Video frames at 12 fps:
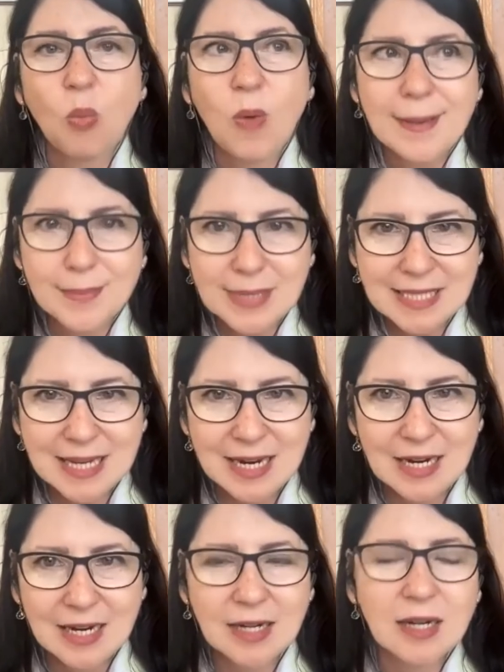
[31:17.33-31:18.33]

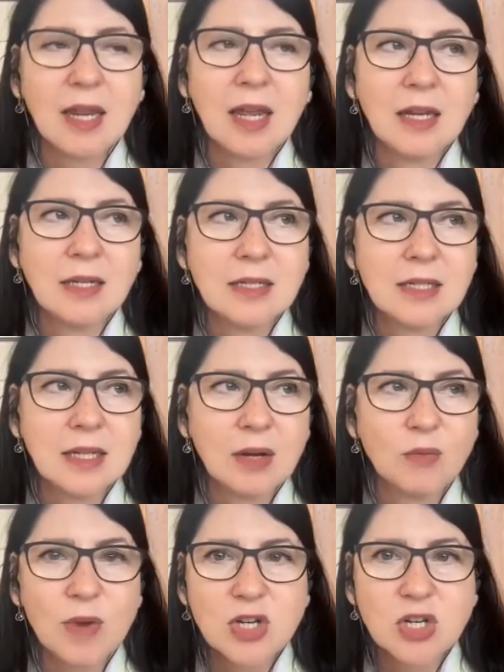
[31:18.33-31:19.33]
website and
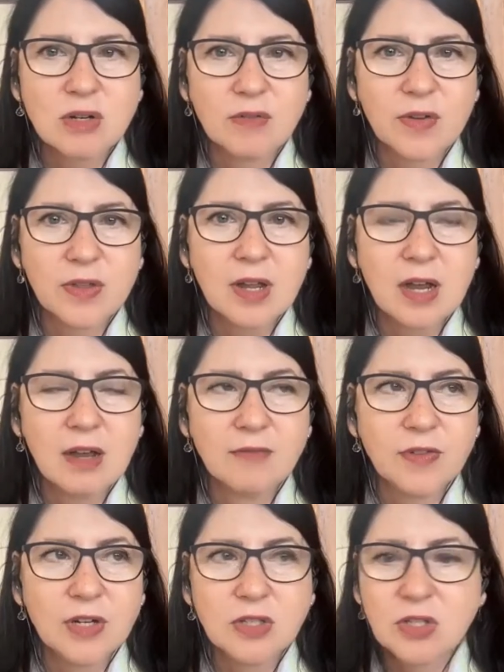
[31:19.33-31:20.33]
register for the
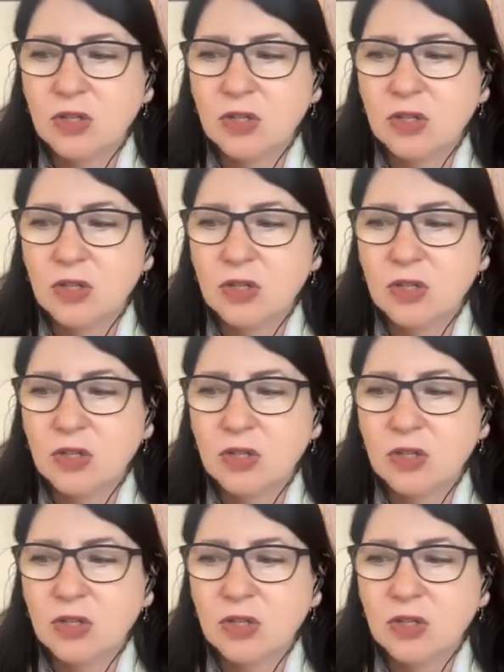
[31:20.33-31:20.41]
conference,